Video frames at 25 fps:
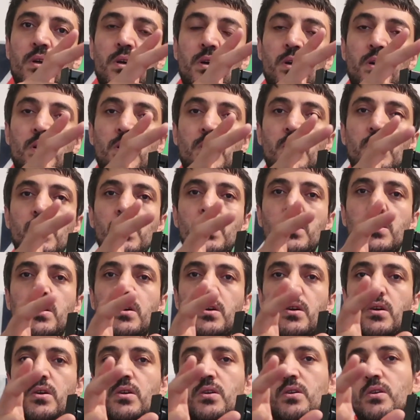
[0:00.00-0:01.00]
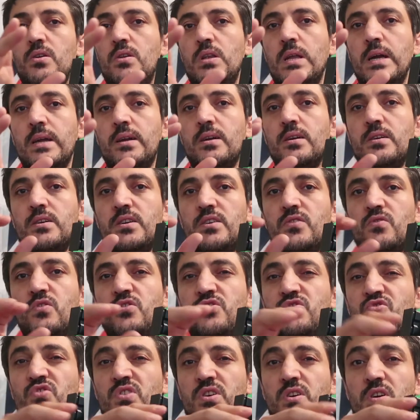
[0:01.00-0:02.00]
like
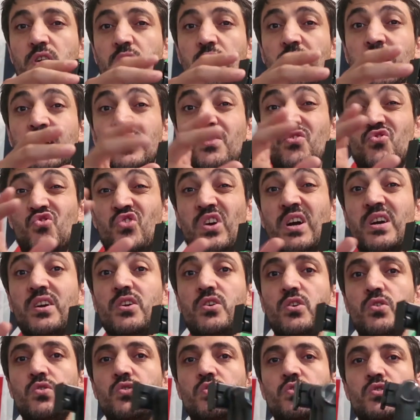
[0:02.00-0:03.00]
it can track you.